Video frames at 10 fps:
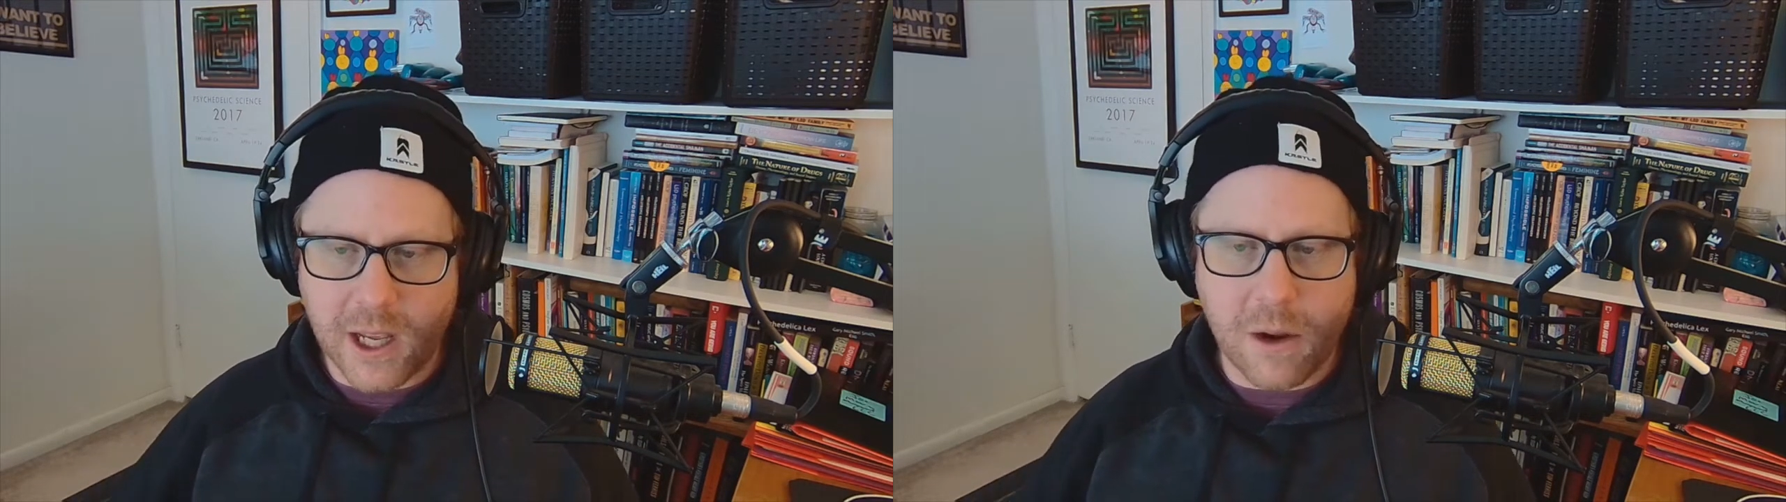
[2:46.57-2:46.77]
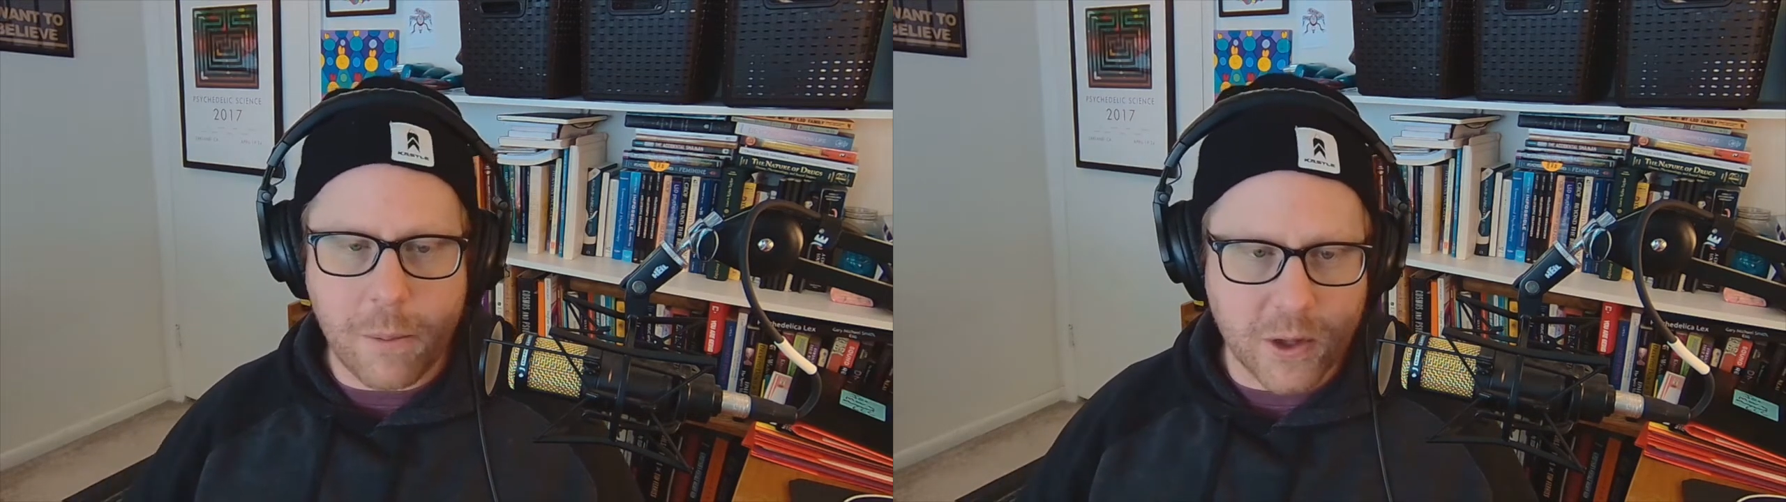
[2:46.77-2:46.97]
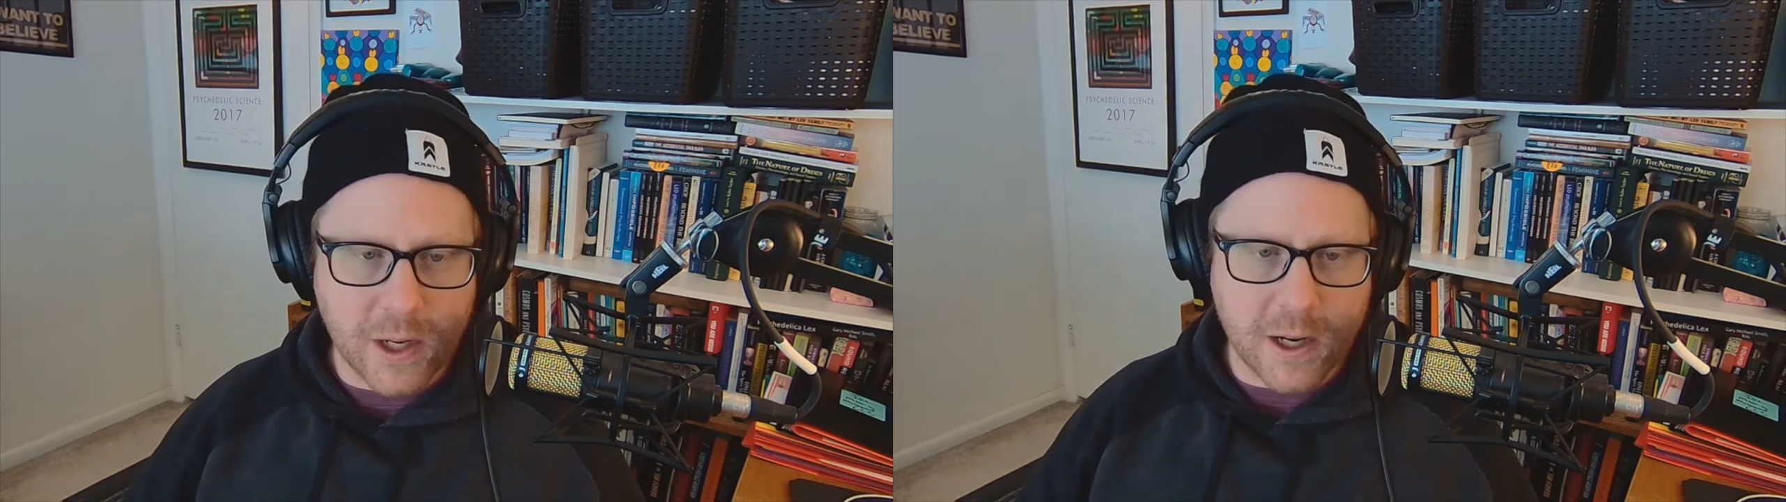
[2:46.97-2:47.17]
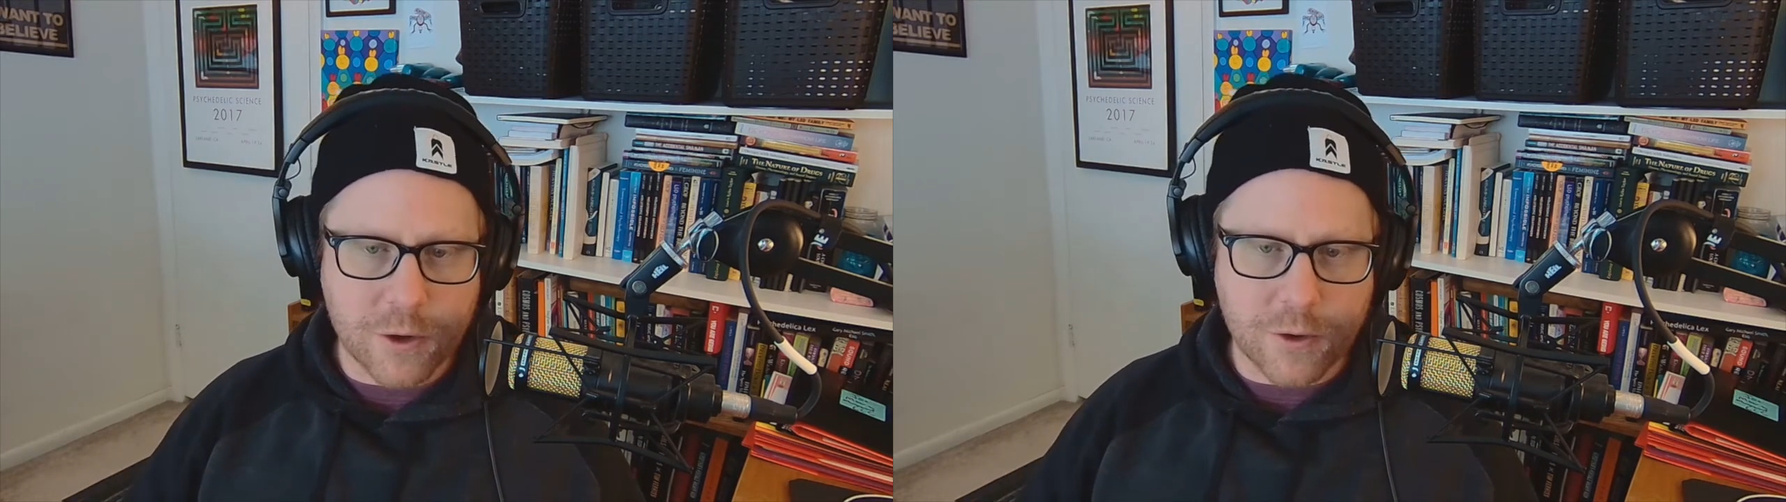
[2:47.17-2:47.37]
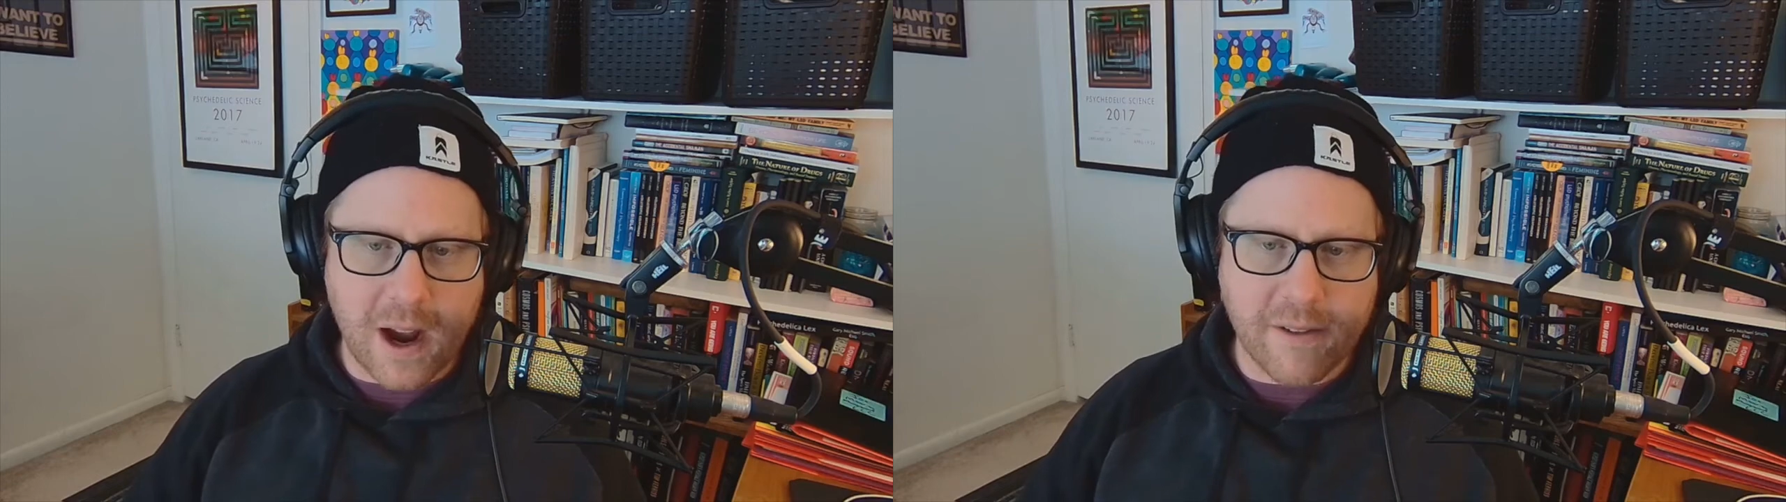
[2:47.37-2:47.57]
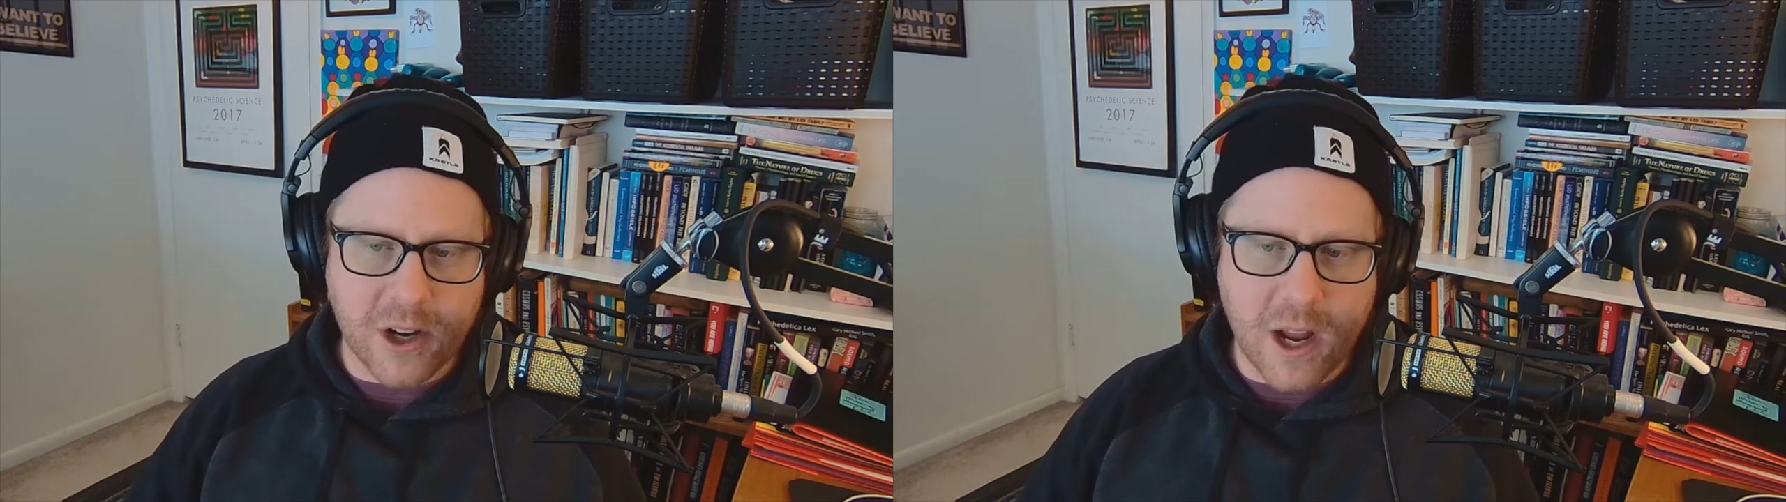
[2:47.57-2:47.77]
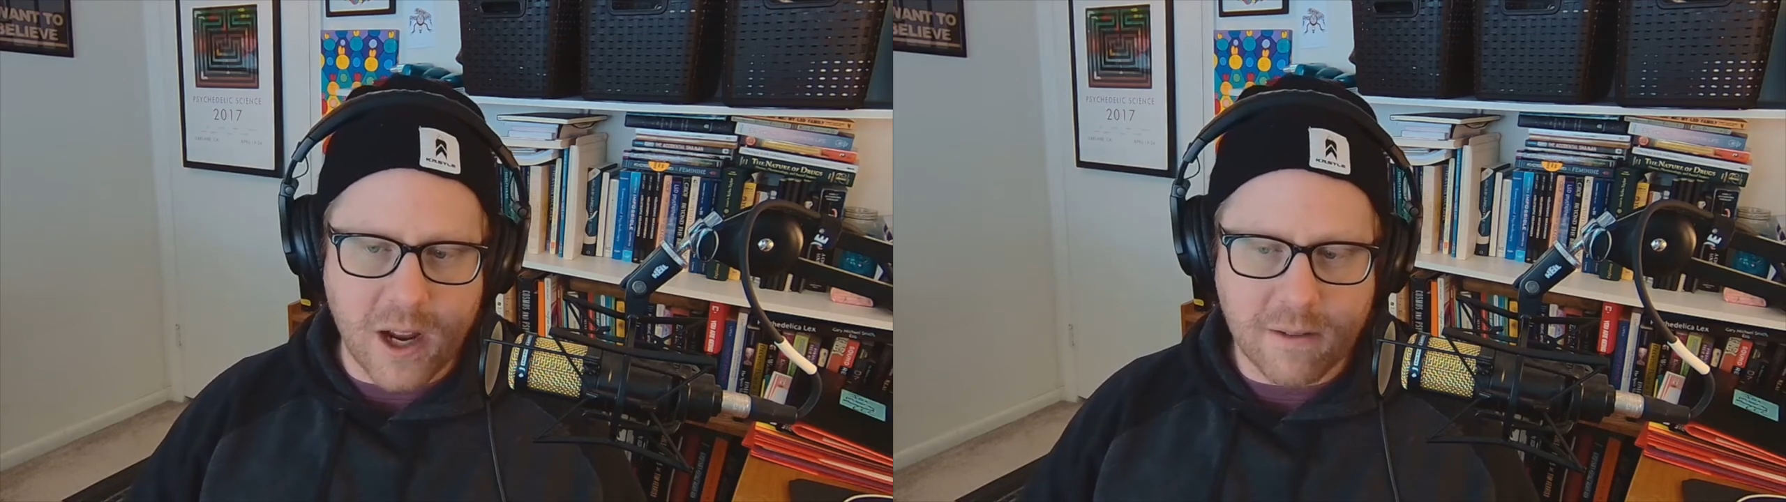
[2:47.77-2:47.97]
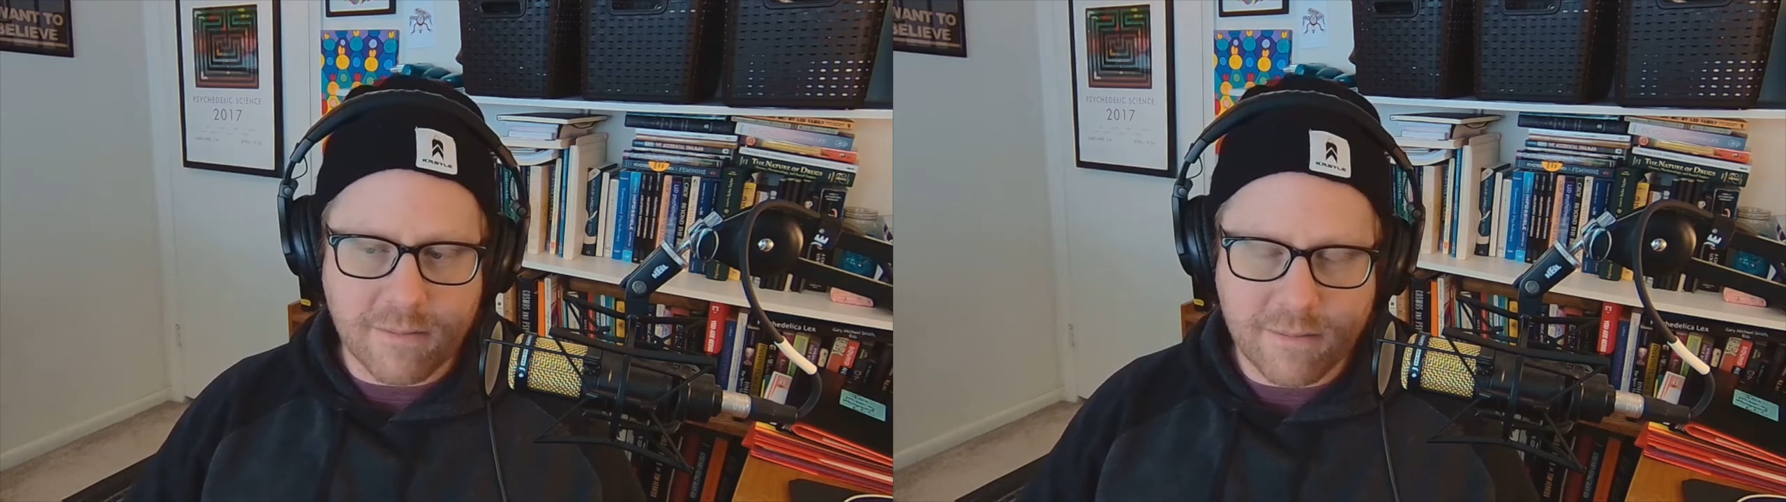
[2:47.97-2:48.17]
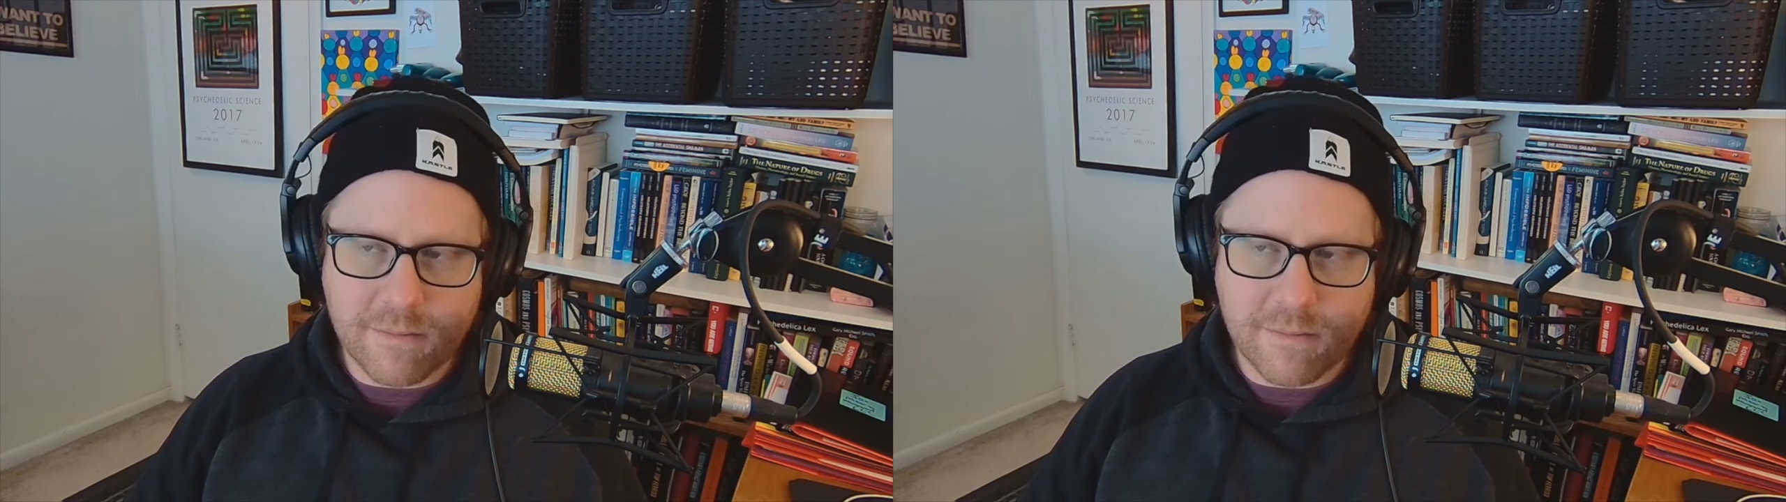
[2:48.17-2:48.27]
inability to drive at night